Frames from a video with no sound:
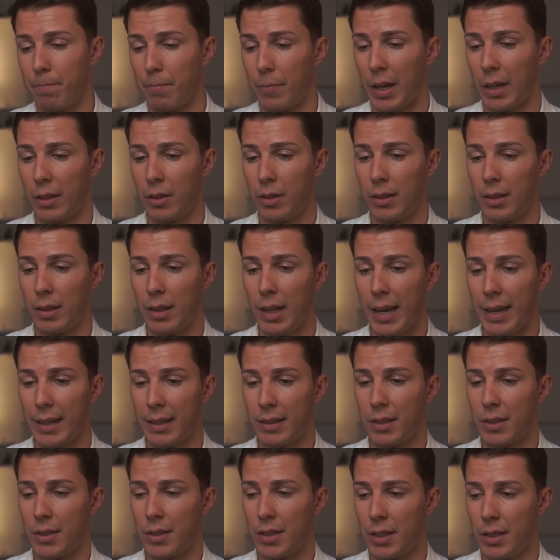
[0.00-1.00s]
I
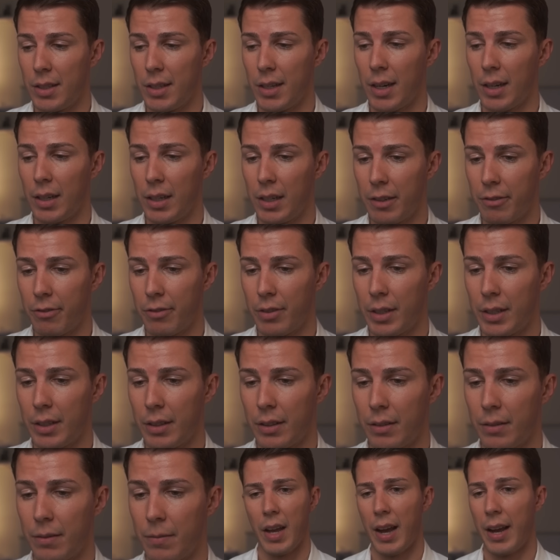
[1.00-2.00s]
like the city I live
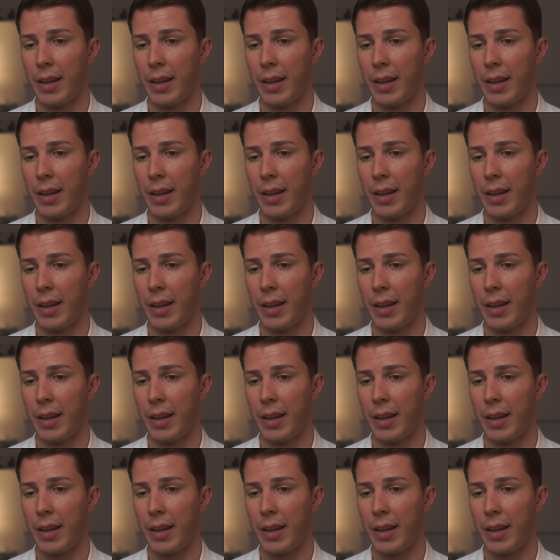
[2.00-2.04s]
in.